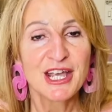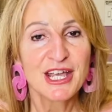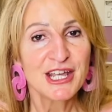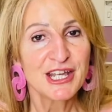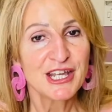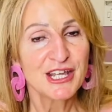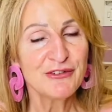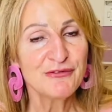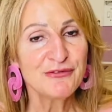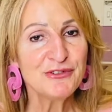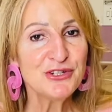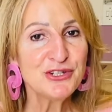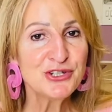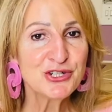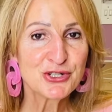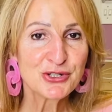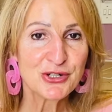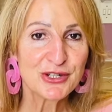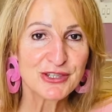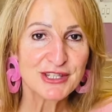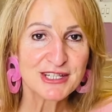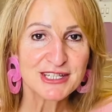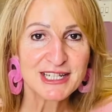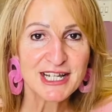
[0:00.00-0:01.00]
If you
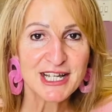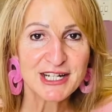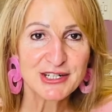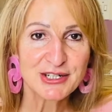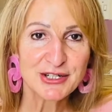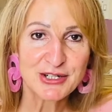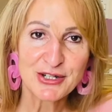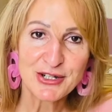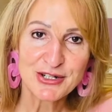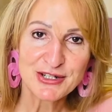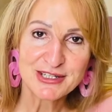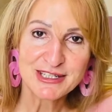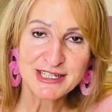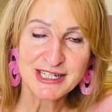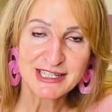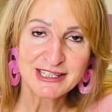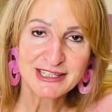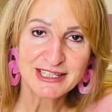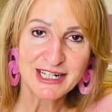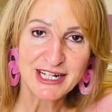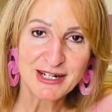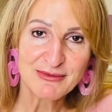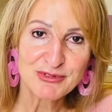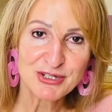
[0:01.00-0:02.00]
enjoy this kind of content
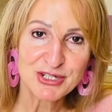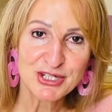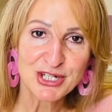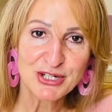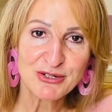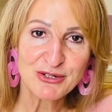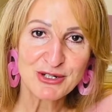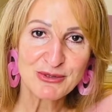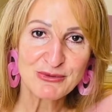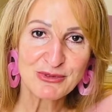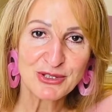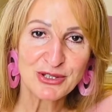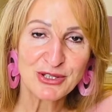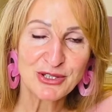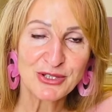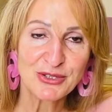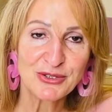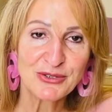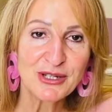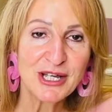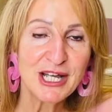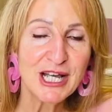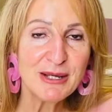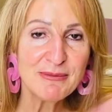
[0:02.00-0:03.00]
that I'm sharing with
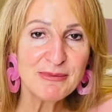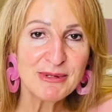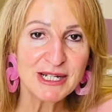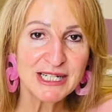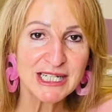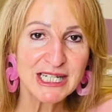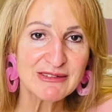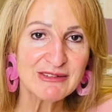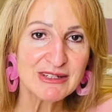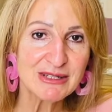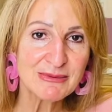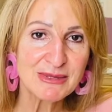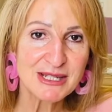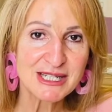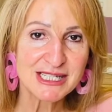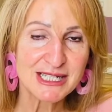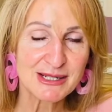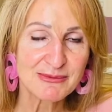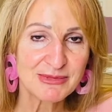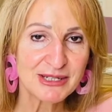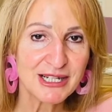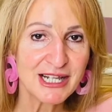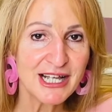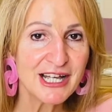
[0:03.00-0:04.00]
you, how about giving me
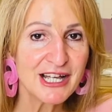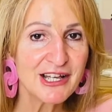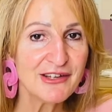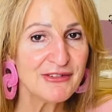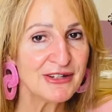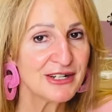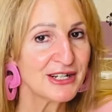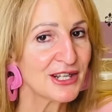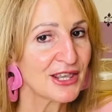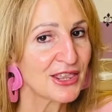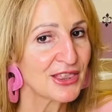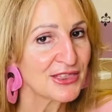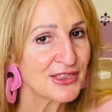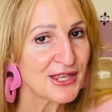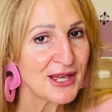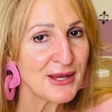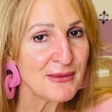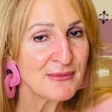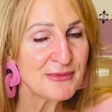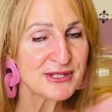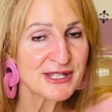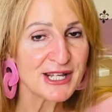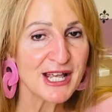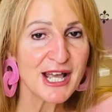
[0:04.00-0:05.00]
some love and a
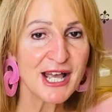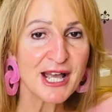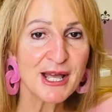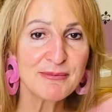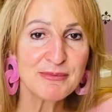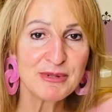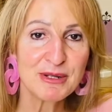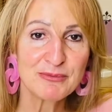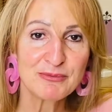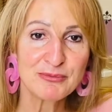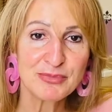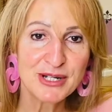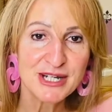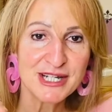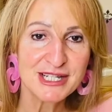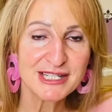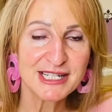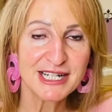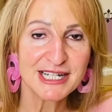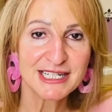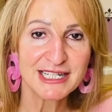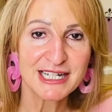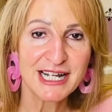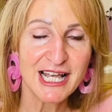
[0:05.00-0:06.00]
thumbs up and press
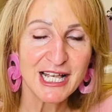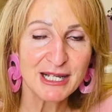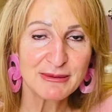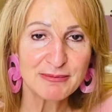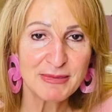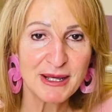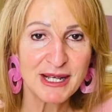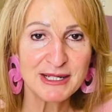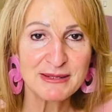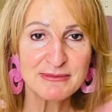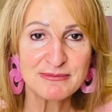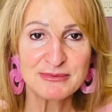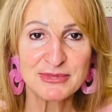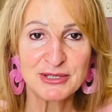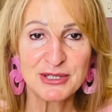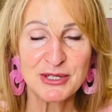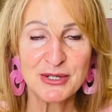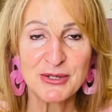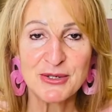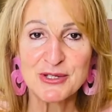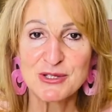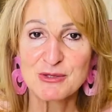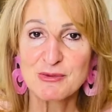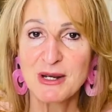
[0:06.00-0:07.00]
that like button below
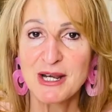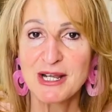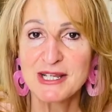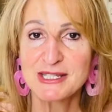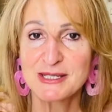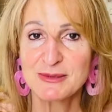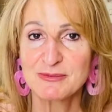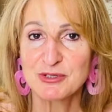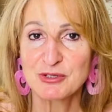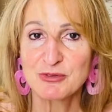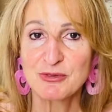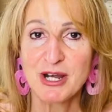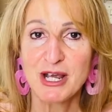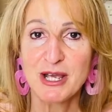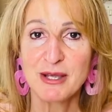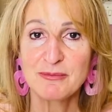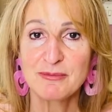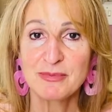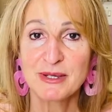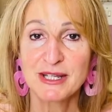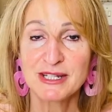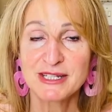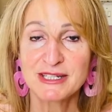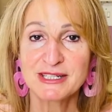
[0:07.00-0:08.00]
as well as subscribe
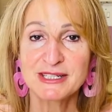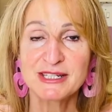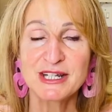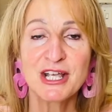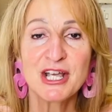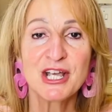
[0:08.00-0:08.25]
button